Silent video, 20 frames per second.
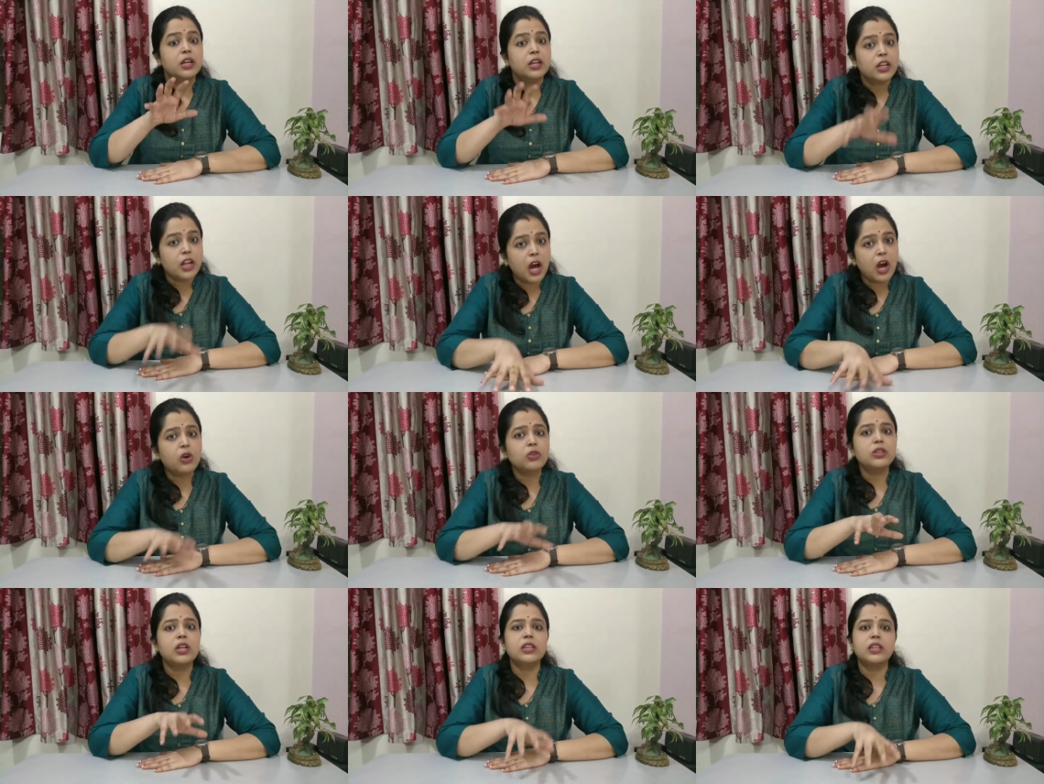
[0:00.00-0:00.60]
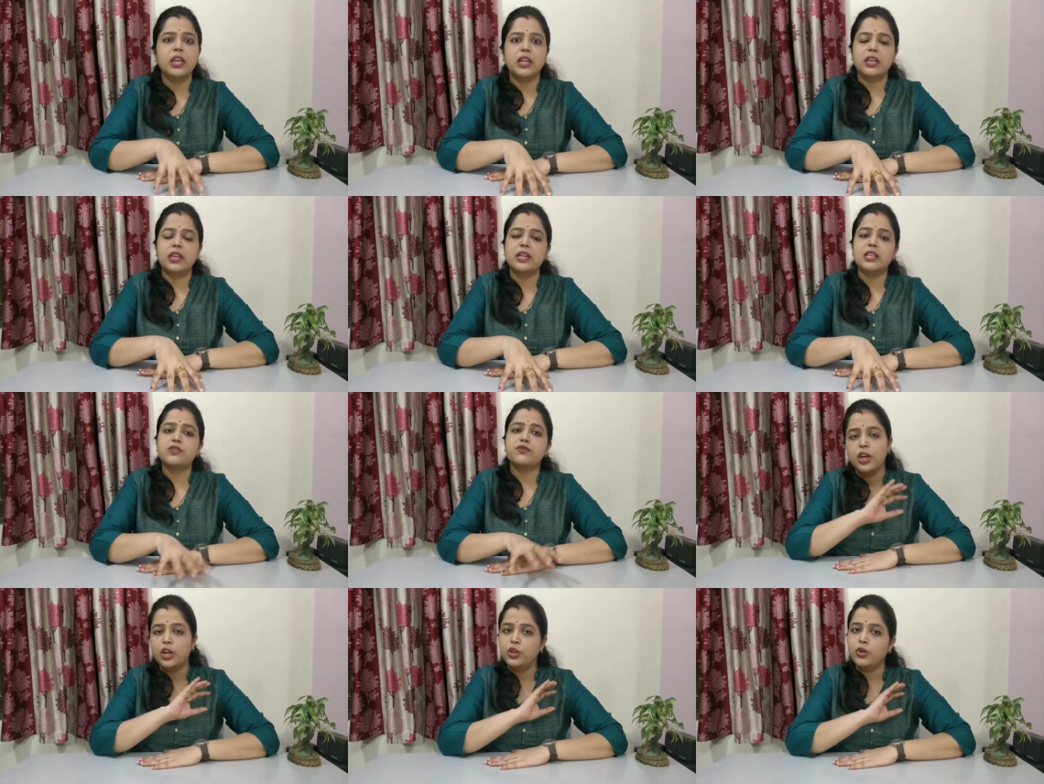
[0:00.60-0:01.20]
Now the thing
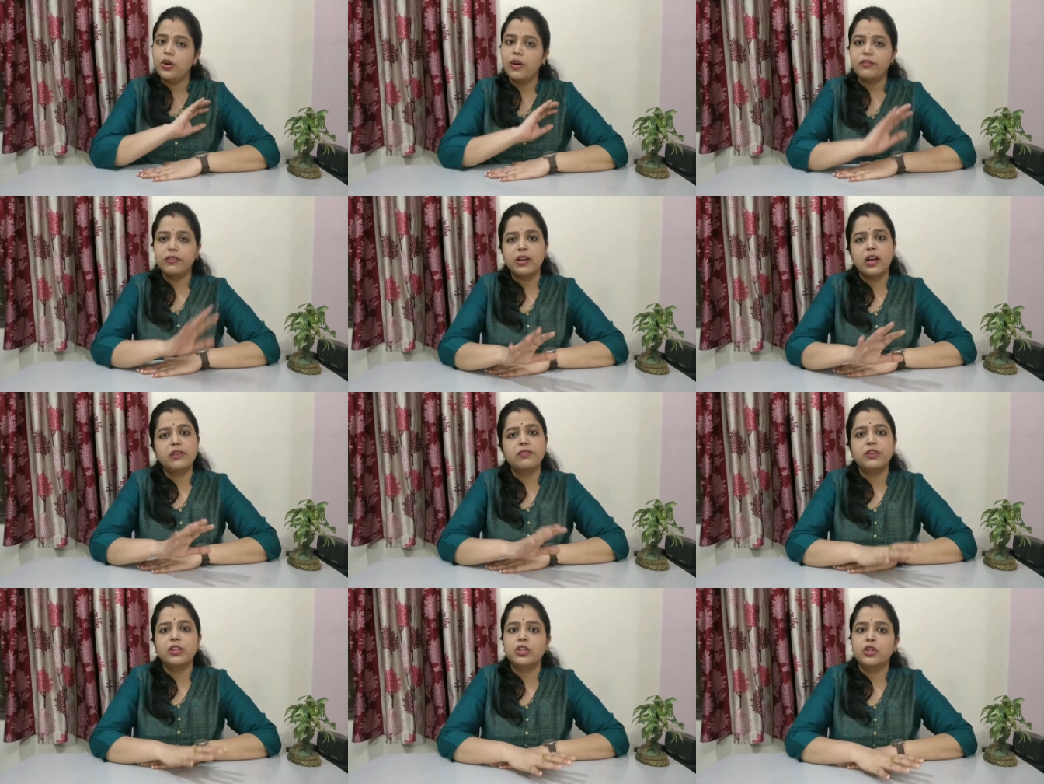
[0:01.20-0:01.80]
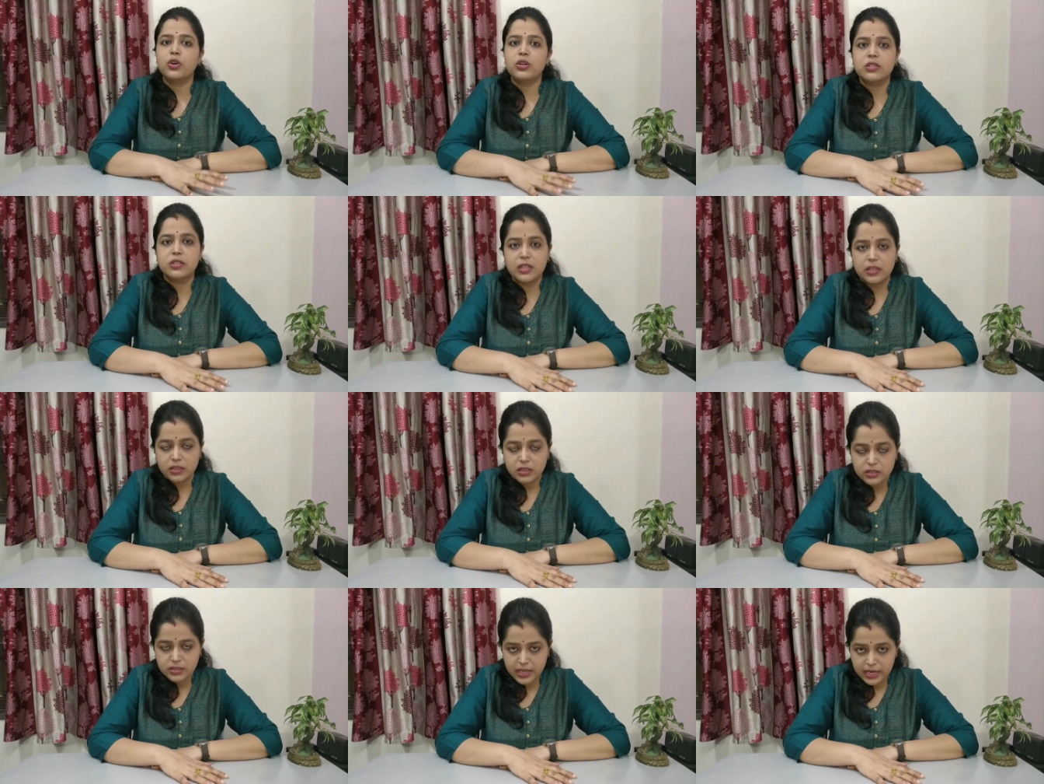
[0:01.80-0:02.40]
is you have done with your
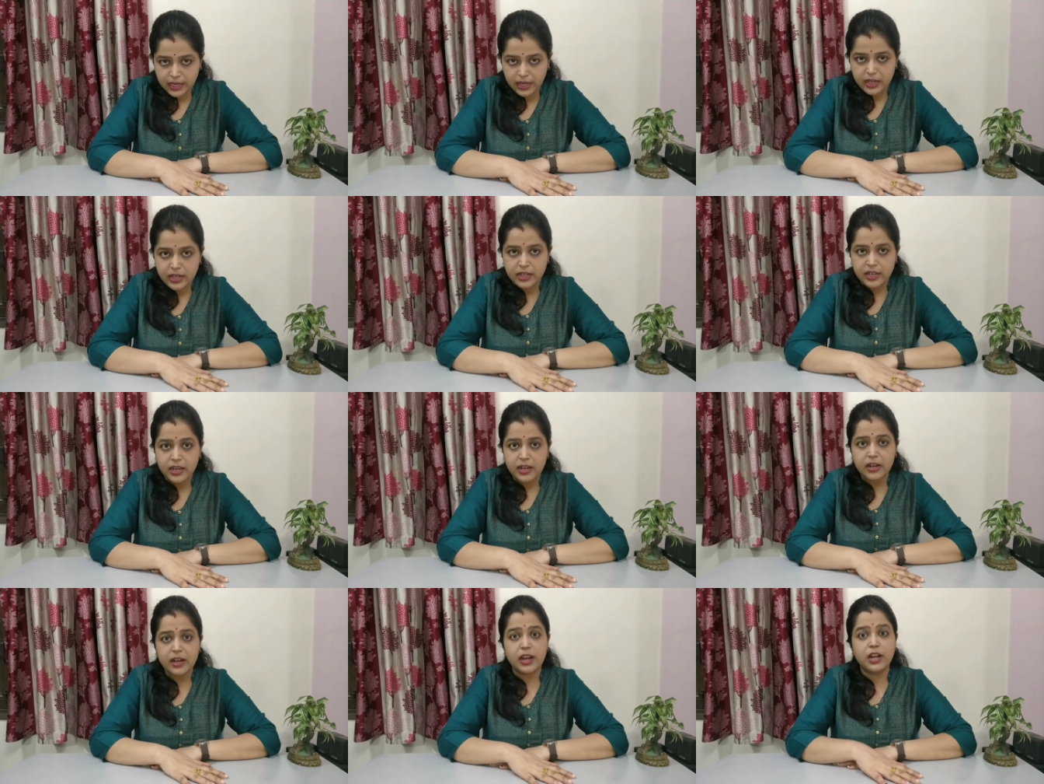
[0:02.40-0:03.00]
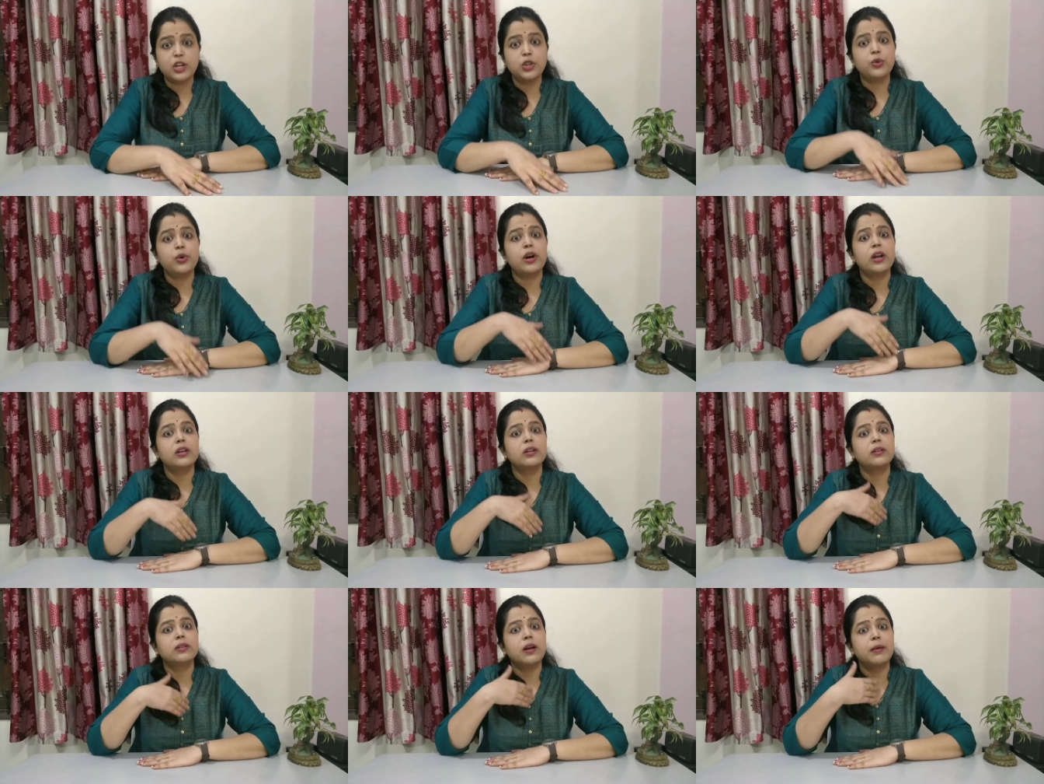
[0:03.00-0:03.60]
second year and you
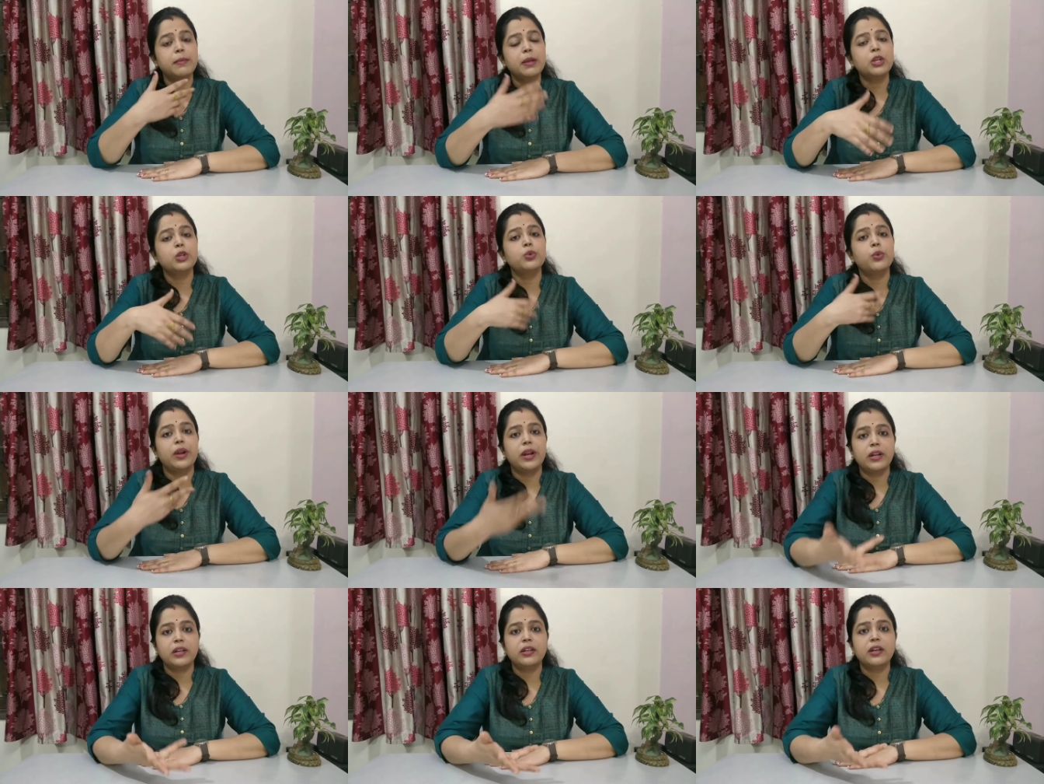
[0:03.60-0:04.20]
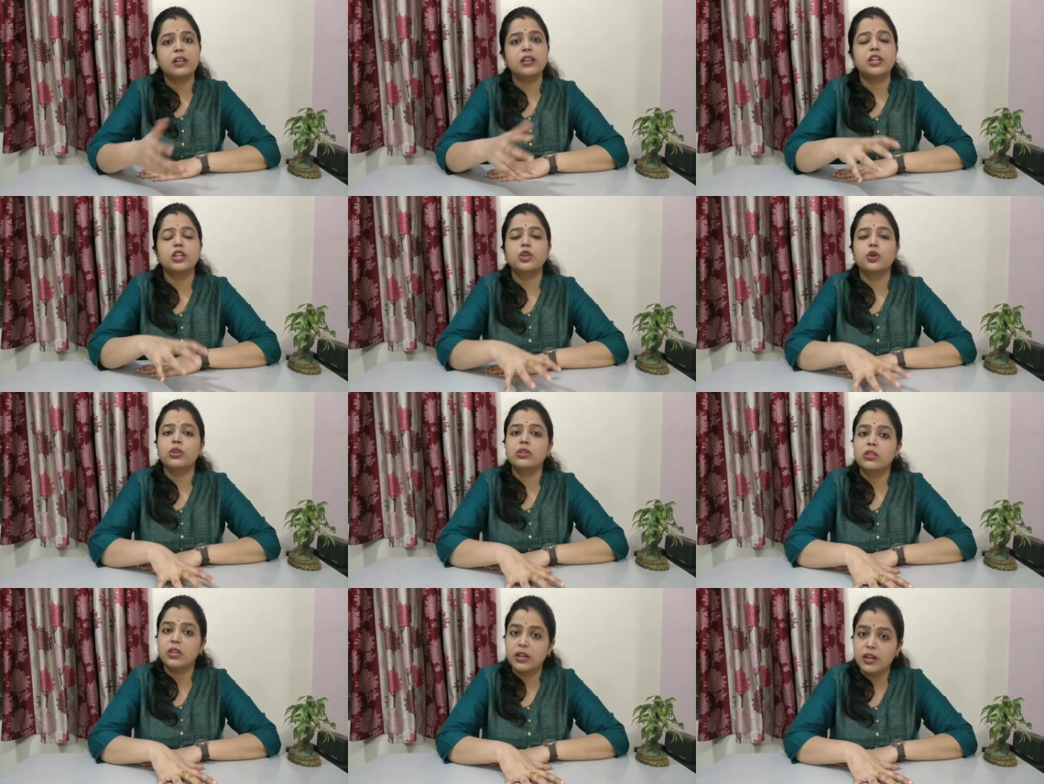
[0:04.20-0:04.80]
are coming to enter in
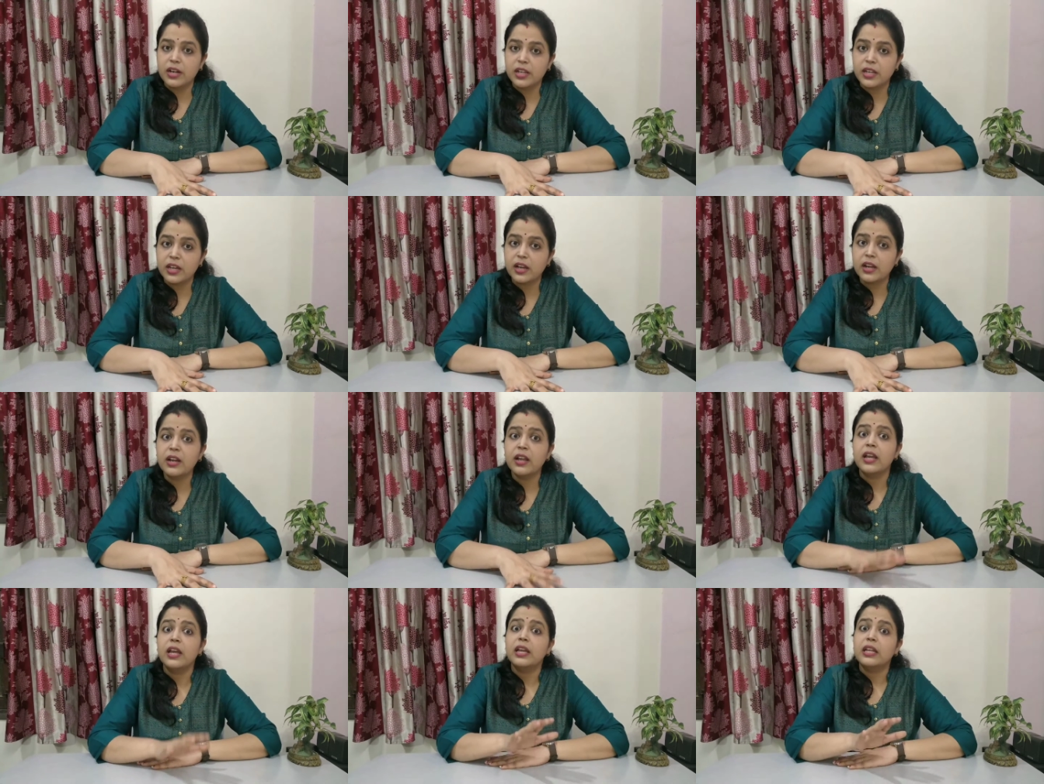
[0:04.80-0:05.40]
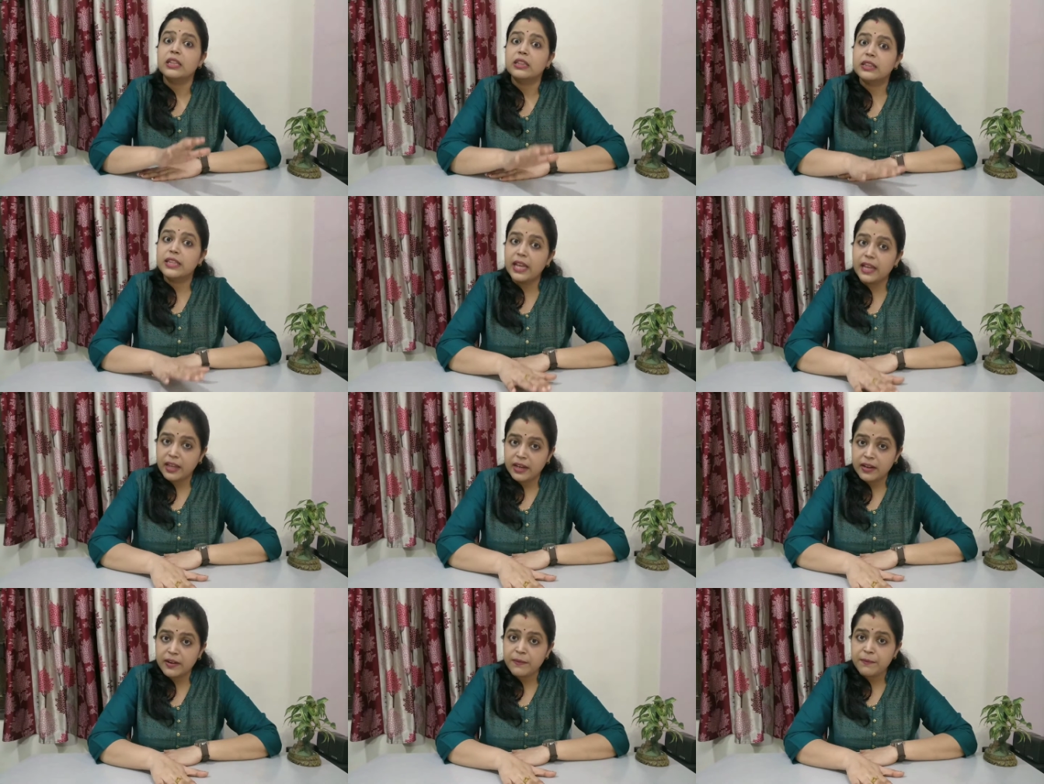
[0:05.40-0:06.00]
your third year,
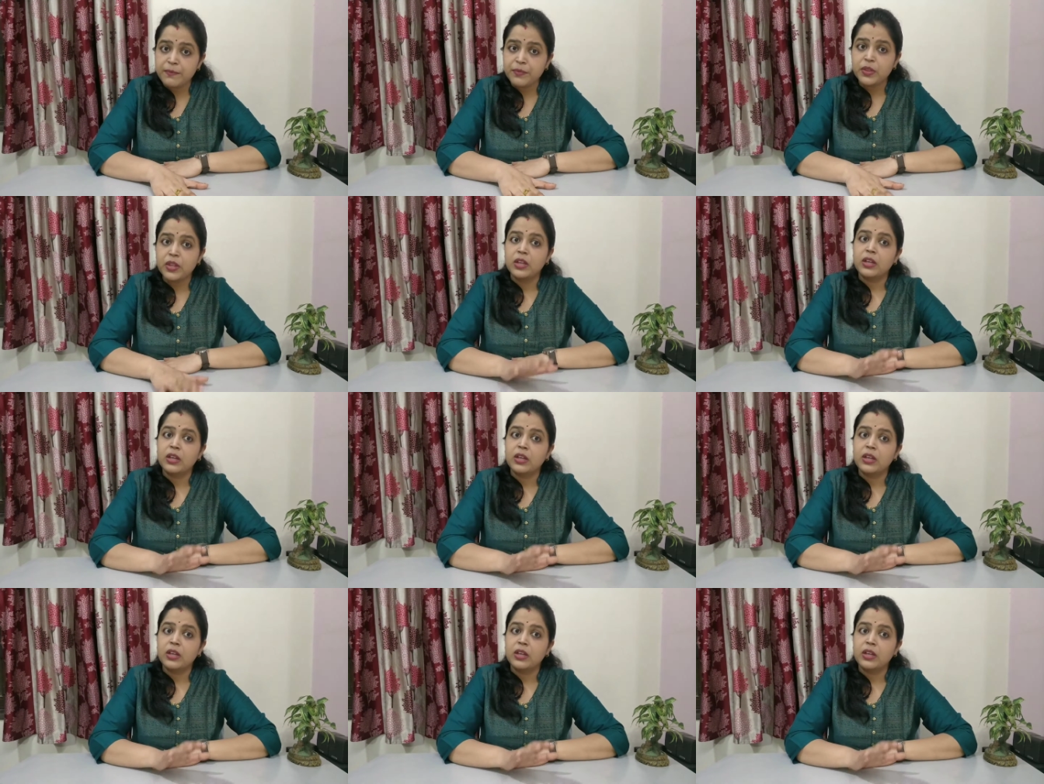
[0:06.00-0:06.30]
then